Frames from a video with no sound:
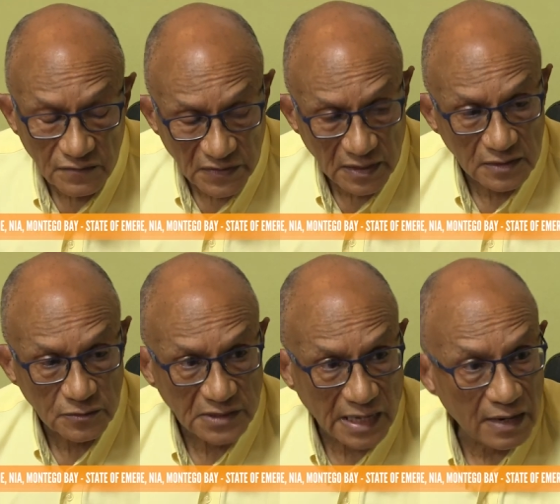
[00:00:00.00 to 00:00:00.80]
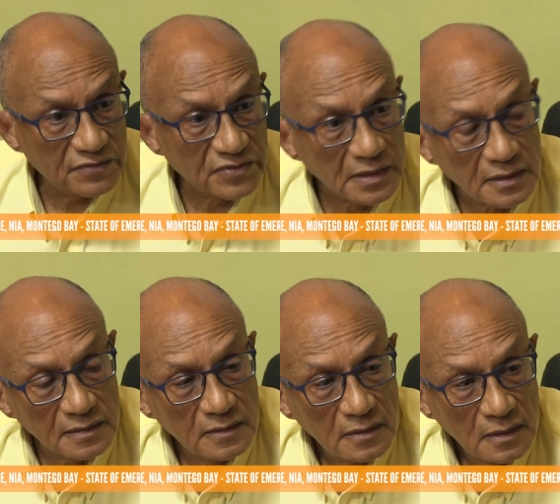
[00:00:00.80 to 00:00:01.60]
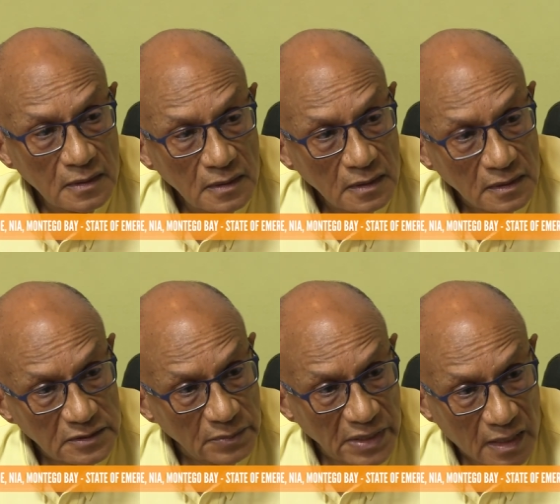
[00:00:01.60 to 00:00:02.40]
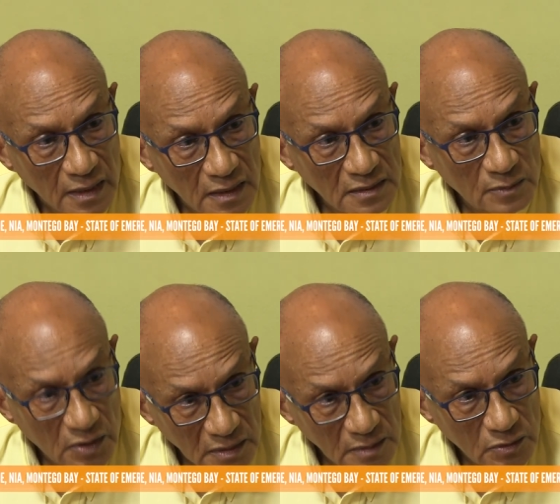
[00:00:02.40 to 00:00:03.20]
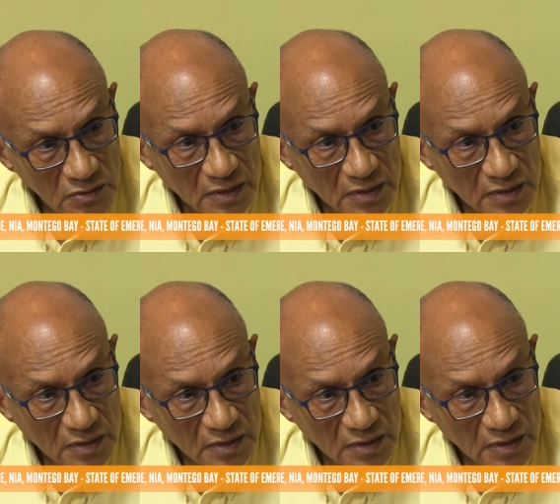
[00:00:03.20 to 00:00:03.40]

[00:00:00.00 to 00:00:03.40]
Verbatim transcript: figures which I have seen Jamaica is among the most